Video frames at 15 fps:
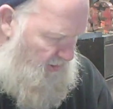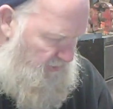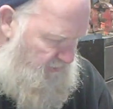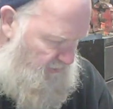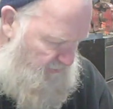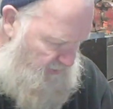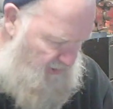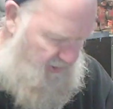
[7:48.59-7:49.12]

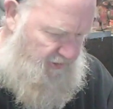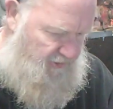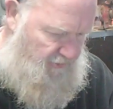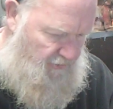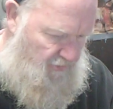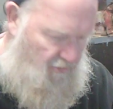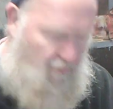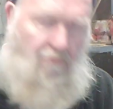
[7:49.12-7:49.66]

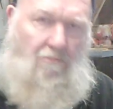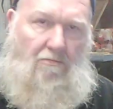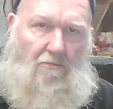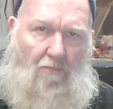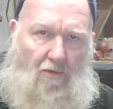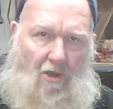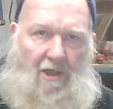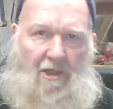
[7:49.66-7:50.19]
traditional
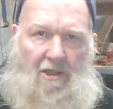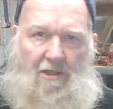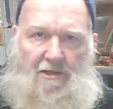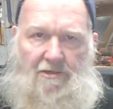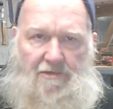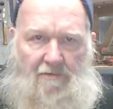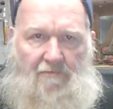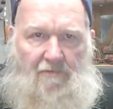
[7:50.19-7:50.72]

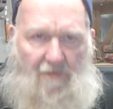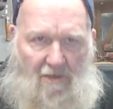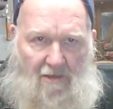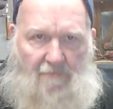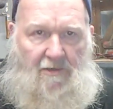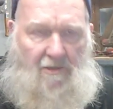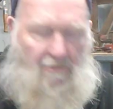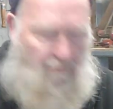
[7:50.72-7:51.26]
ways of
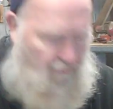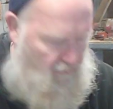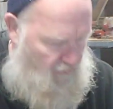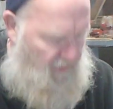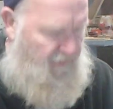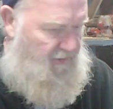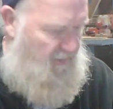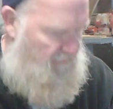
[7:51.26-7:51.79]
living
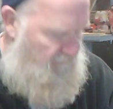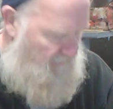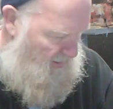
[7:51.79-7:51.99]
with him.